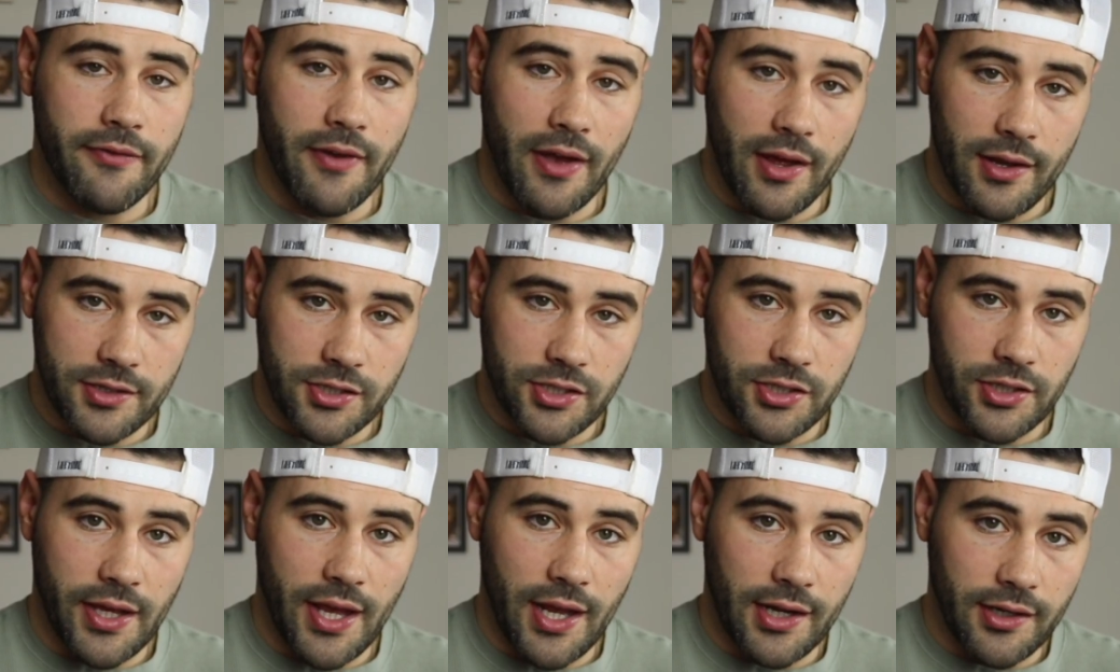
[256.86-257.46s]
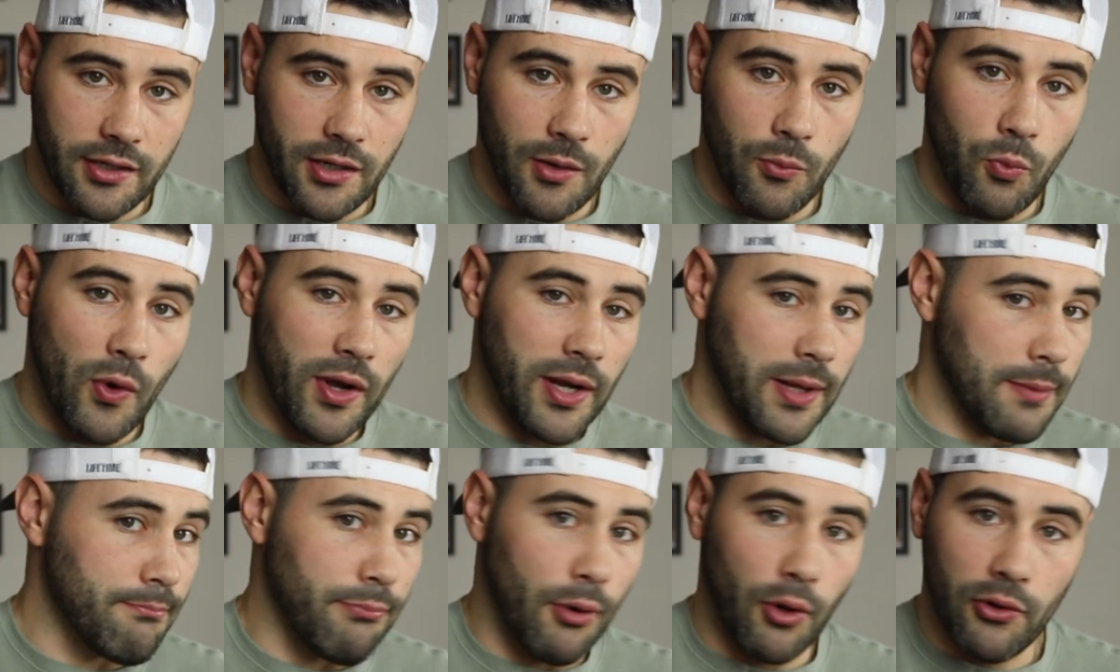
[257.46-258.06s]
actually ended up
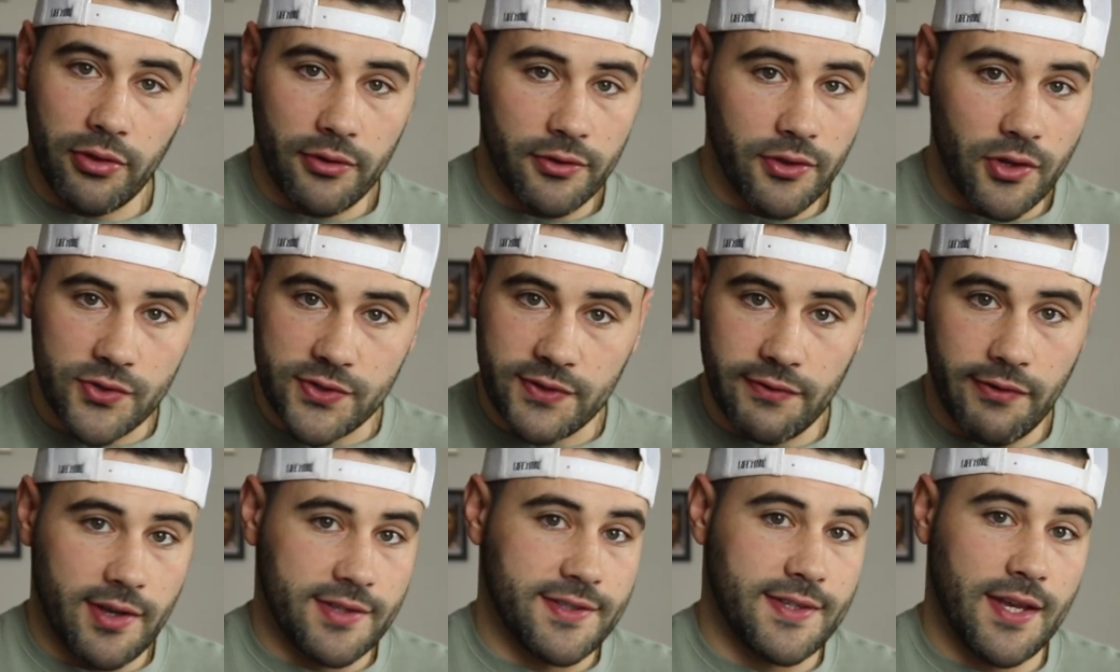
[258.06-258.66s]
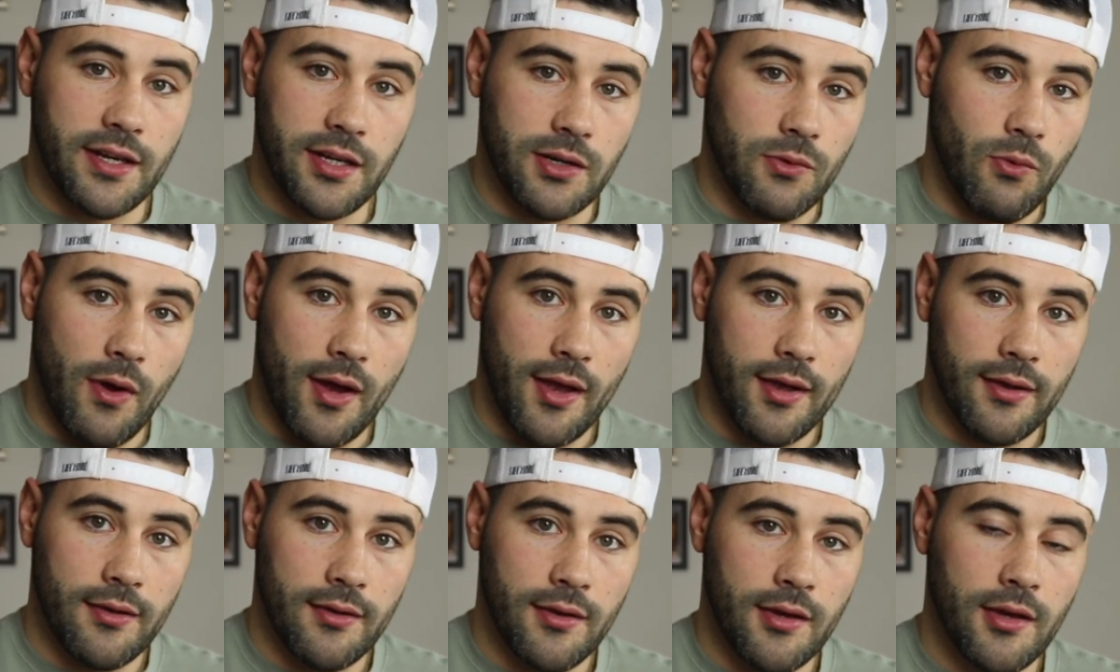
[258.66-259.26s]
winning both of those fights
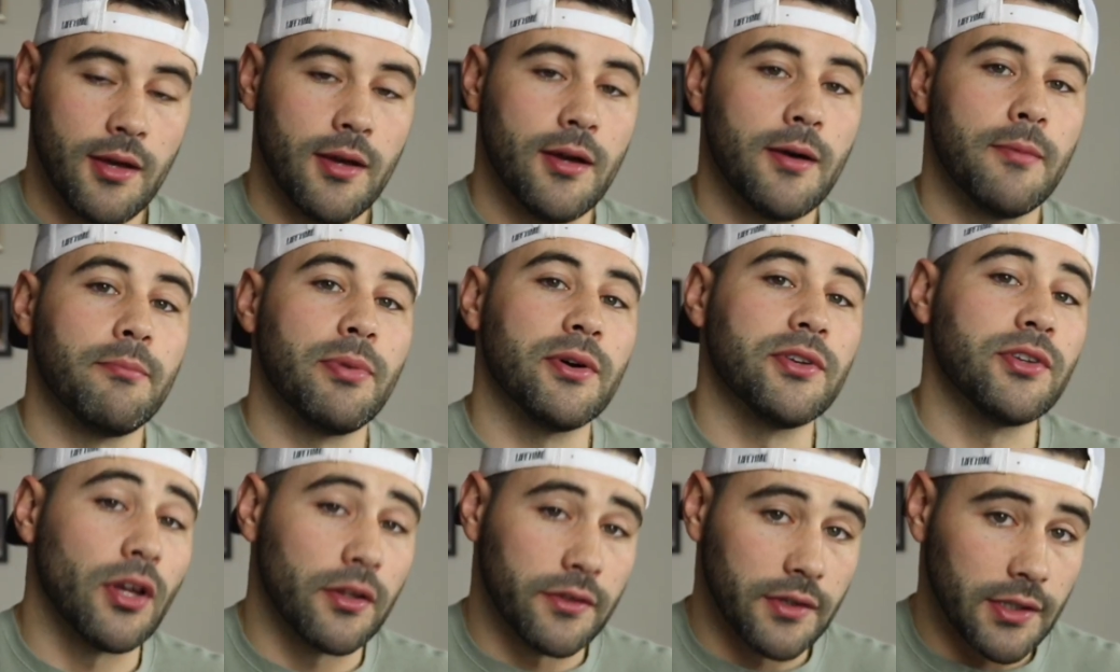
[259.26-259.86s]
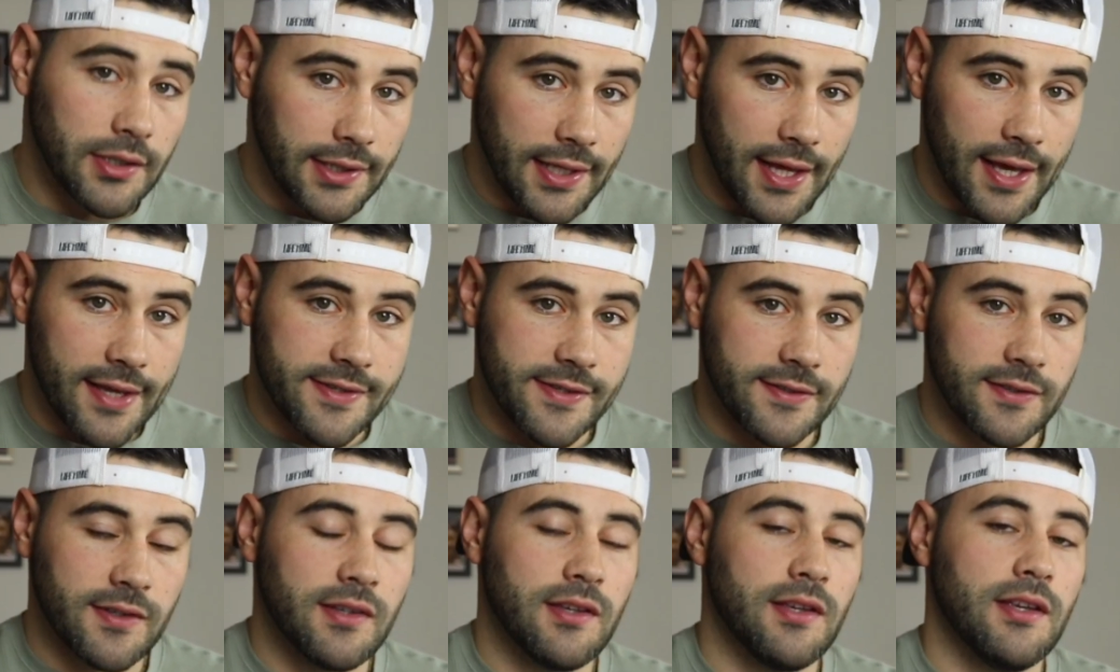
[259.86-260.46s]
anyway, but
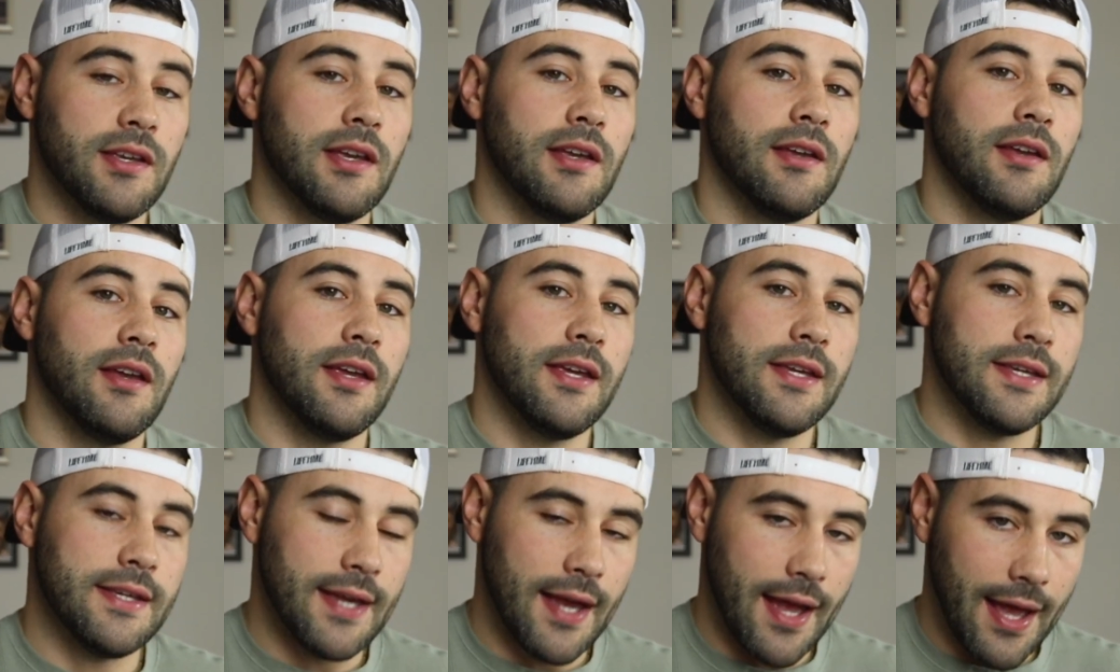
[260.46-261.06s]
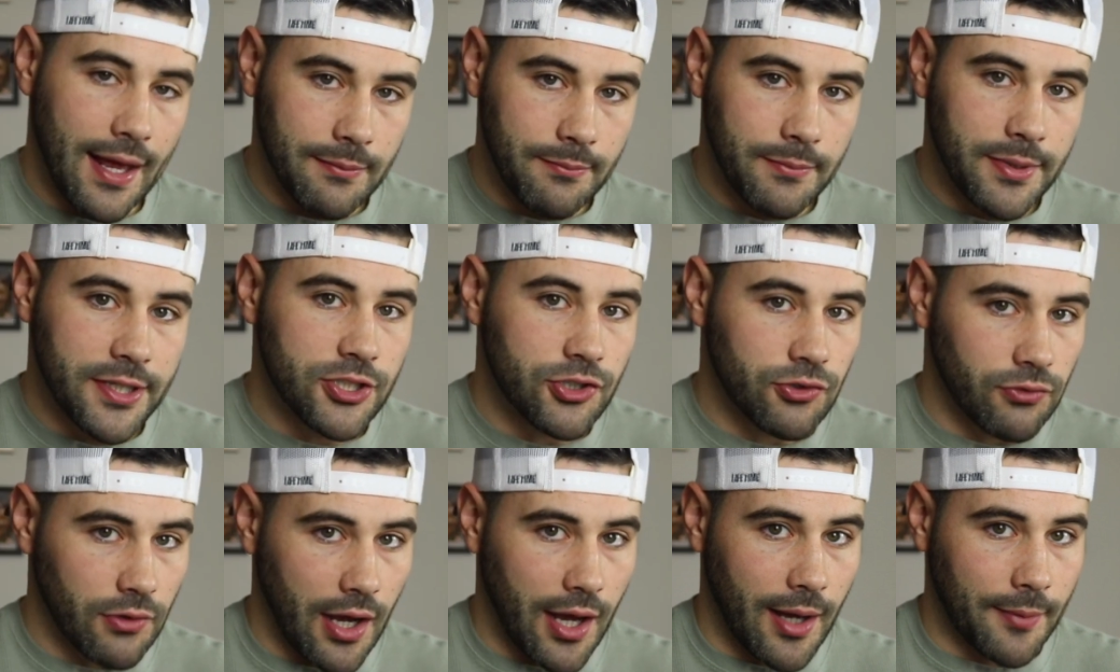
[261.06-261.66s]
nonetheless, he can be
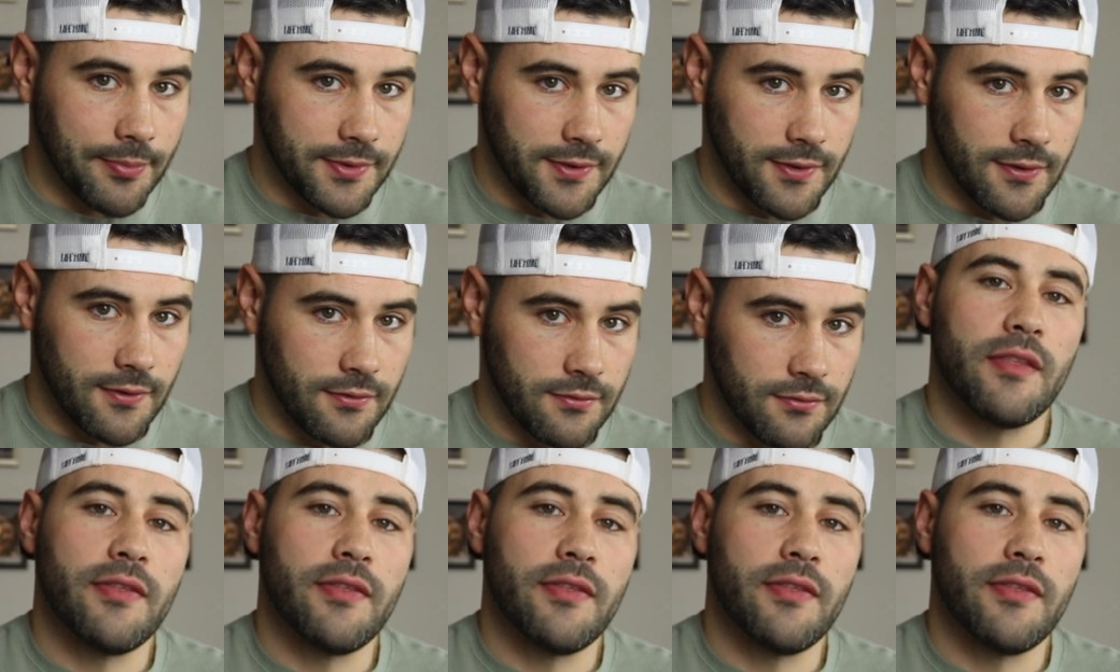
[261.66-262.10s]
dropped.